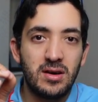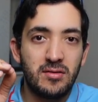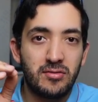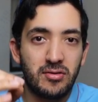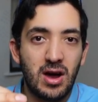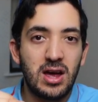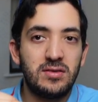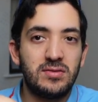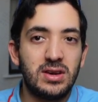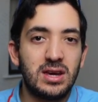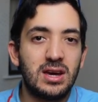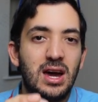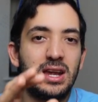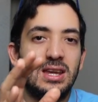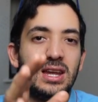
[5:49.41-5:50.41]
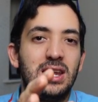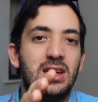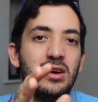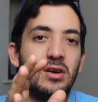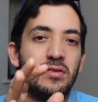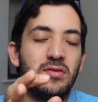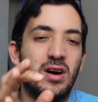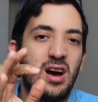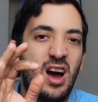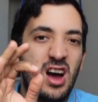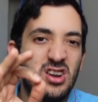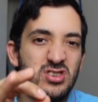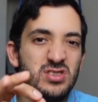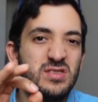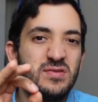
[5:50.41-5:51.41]
thriving and nearly over
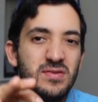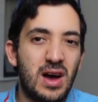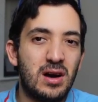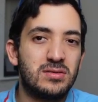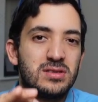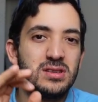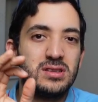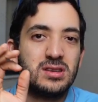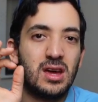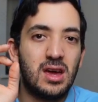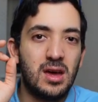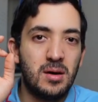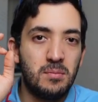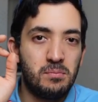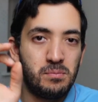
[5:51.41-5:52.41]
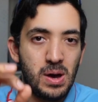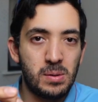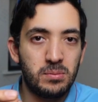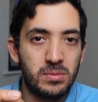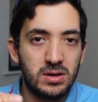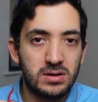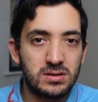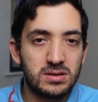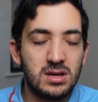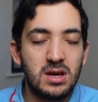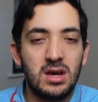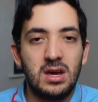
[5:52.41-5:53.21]
100,000 members.